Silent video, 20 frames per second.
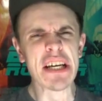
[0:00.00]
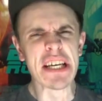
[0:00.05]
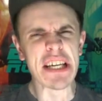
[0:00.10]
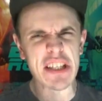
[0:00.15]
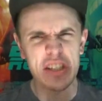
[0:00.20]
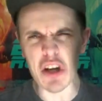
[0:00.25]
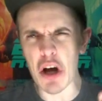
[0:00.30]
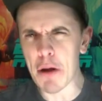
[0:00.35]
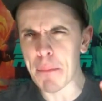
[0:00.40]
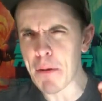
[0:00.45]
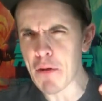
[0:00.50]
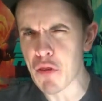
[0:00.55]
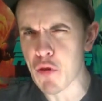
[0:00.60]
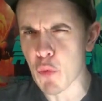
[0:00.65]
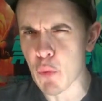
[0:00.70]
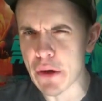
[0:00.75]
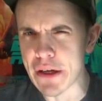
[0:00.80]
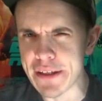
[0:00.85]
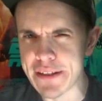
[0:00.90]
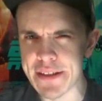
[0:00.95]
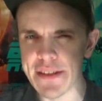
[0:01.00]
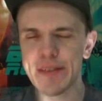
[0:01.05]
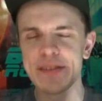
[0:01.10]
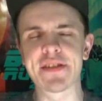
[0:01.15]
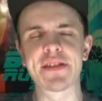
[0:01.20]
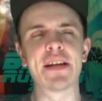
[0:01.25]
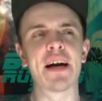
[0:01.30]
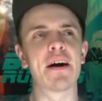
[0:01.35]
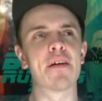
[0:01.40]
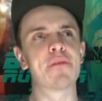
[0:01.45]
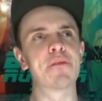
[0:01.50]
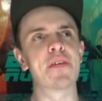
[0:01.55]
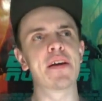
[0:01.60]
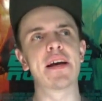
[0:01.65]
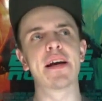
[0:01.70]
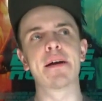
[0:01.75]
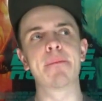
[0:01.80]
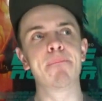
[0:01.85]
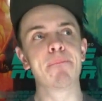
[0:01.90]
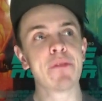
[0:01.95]
He's all about the rape and stuff
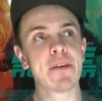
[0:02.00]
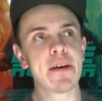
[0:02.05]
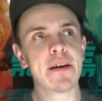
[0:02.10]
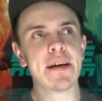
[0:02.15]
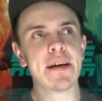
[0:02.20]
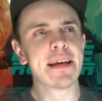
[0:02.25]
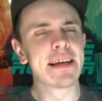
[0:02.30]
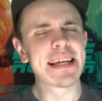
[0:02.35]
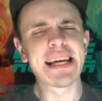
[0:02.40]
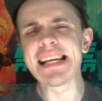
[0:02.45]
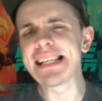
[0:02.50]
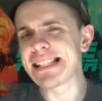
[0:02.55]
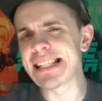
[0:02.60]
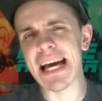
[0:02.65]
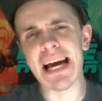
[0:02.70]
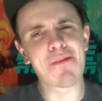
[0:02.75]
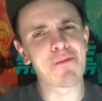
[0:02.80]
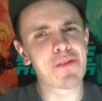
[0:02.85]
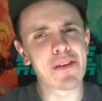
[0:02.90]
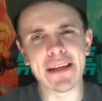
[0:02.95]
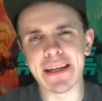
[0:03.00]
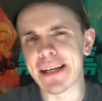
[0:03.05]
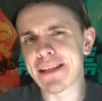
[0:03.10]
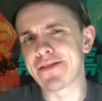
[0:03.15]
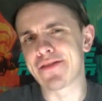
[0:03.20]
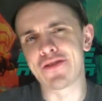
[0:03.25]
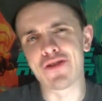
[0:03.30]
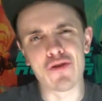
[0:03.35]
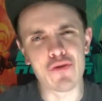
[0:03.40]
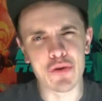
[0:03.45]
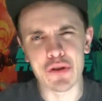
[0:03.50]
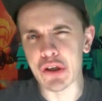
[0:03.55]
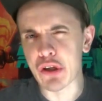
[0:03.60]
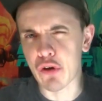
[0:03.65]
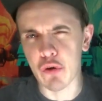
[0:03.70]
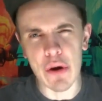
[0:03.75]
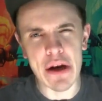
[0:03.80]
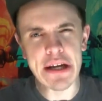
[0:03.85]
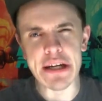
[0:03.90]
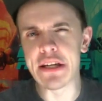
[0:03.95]
and Casey Affleck is usually
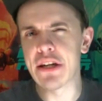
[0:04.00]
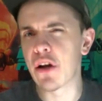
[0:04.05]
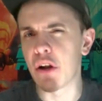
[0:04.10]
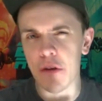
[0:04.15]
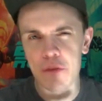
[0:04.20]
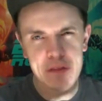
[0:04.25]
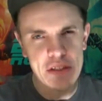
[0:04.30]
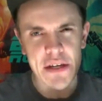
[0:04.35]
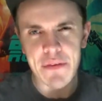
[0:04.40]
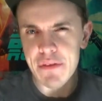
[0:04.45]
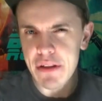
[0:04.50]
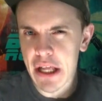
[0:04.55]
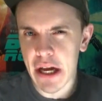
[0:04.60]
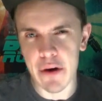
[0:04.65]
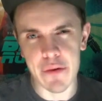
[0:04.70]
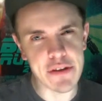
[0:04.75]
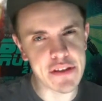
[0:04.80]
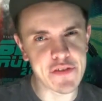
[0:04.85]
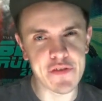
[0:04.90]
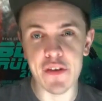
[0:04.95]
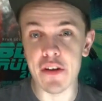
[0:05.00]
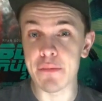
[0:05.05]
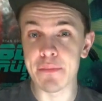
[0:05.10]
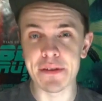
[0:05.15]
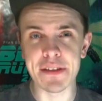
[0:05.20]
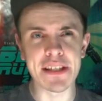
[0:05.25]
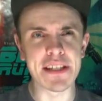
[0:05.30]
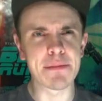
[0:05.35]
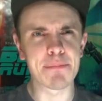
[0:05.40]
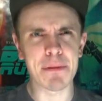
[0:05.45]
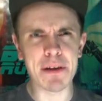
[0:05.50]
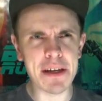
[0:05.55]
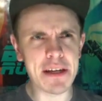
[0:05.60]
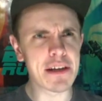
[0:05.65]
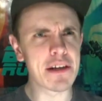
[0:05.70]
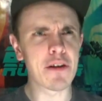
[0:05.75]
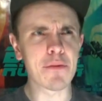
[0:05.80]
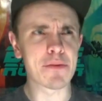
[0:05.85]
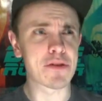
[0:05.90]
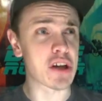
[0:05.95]
great in all of David Lowery's films. He's played
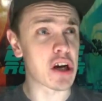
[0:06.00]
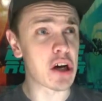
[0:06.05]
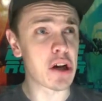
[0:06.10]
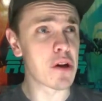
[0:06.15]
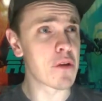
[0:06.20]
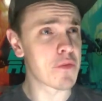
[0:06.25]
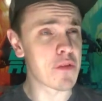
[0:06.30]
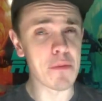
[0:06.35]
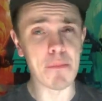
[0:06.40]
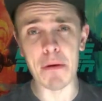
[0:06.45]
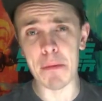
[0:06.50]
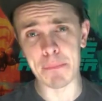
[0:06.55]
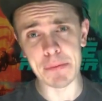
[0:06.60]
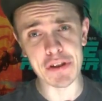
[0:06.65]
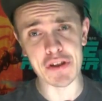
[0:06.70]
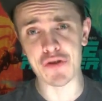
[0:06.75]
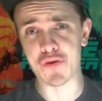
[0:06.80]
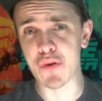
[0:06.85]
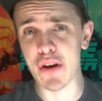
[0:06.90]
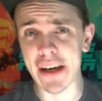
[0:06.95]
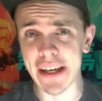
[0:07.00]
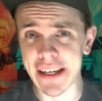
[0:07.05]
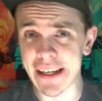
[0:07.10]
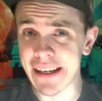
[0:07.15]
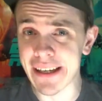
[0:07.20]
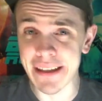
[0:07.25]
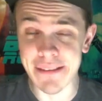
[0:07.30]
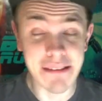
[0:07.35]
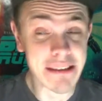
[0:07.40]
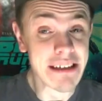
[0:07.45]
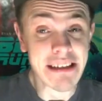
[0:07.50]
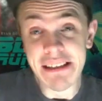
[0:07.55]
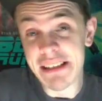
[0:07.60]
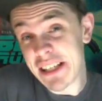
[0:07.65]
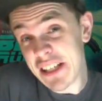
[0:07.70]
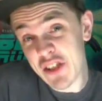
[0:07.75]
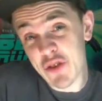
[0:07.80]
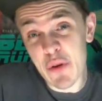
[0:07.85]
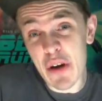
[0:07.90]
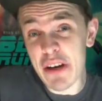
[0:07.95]
in almost all of them but Pete's Dragon and
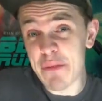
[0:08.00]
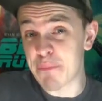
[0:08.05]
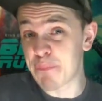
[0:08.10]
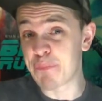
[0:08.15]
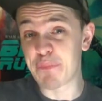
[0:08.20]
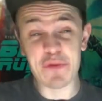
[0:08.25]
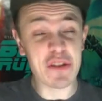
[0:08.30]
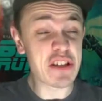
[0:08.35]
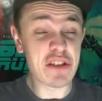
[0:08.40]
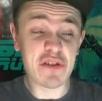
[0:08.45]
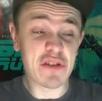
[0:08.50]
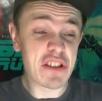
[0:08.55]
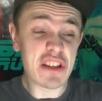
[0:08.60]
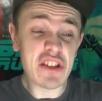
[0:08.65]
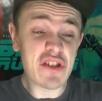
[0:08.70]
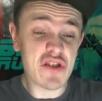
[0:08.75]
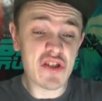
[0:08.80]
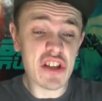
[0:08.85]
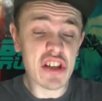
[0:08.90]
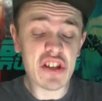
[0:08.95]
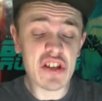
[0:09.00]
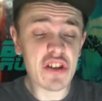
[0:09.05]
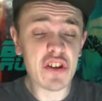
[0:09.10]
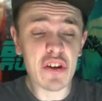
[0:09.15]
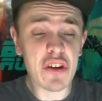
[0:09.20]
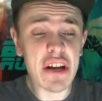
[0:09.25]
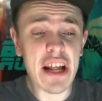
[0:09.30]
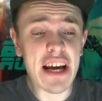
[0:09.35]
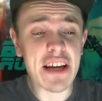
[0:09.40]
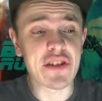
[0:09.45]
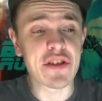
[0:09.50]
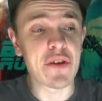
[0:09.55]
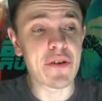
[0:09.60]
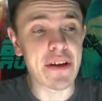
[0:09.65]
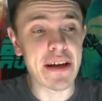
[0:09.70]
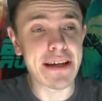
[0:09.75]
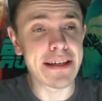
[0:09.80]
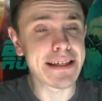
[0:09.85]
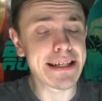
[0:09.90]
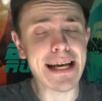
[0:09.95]
he's great. Just he's such a good actor.
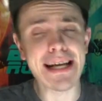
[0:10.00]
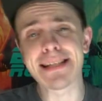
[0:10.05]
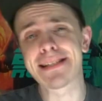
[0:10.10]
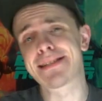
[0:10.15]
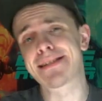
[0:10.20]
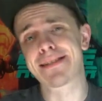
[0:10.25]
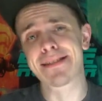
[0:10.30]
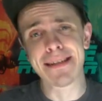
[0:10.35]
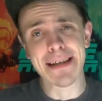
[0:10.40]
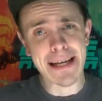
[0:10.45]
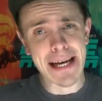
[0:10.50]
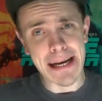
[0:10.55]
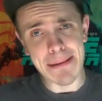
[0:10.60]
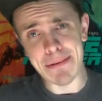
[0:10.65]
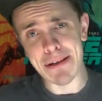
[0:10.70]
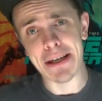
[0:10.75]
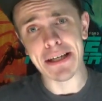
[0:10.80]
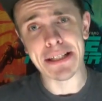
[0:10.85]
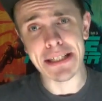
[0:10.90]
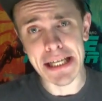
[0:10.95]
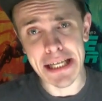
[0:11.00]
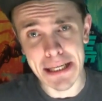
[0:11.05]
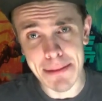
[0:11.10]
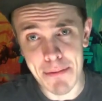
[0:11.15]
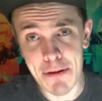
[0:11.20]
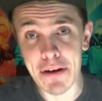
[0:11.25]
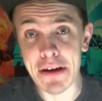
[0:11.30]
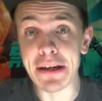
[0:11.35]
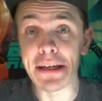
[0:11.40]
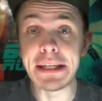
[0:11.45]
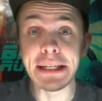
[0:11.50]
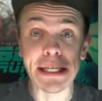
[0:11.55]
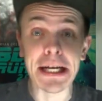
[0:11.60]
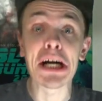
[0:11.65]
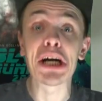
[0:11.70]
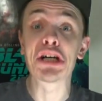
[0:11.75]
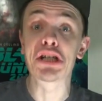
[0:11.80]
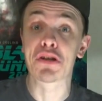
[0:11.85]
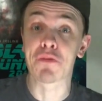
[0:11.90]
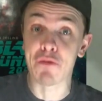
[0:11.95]
And yes, I'm not going to talk about any
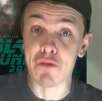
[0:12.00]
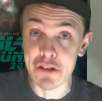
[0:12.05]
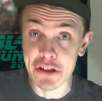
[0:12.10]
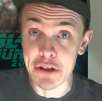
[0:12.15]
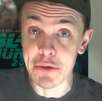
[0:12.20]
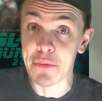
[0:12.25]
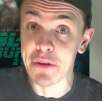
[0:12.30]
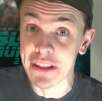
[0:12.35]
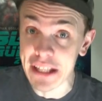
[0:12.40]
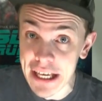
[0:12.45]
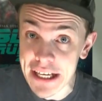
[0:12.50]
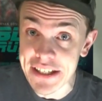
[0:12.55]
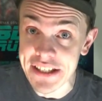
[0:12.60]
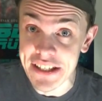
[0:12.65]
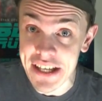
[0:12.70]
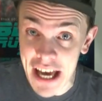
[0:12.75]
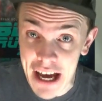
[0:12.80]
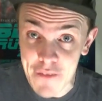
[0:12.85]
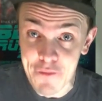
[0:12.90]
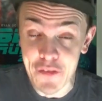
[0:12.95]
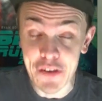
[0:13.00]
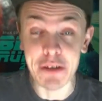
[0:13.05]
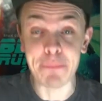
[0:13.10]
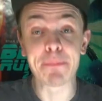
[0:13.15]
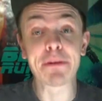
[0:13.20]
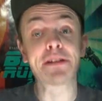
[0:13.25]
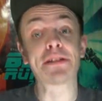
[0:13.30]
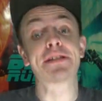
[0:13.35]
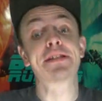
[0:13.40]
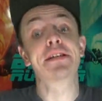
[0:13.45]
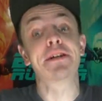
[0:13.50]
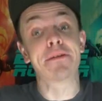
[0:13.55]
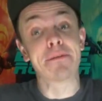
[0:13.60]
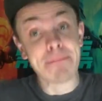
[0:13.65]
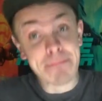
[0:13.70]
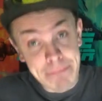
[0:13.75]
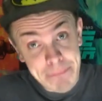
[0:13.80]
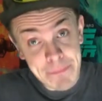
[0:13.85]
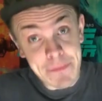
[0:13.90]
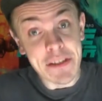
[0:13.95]
controversy with Casey Affleck, but still,
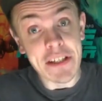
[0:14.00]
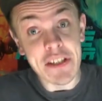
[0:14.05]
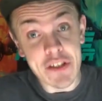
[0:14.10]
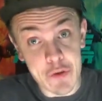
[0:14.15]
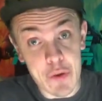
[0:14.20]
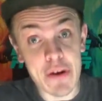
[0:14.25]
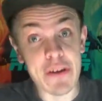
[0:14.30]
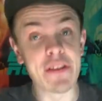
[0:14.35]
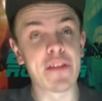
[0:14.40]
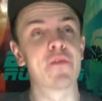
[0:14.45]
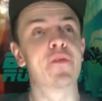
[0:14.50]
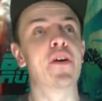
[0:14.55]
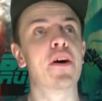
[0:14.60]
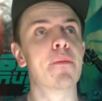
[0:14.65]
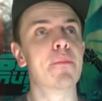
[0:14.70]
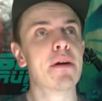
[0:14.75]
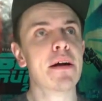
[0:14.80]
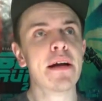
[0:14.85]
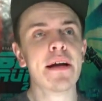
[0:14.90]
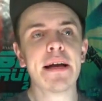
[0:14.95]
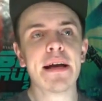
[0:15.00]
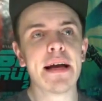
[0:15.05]
he's great in the film.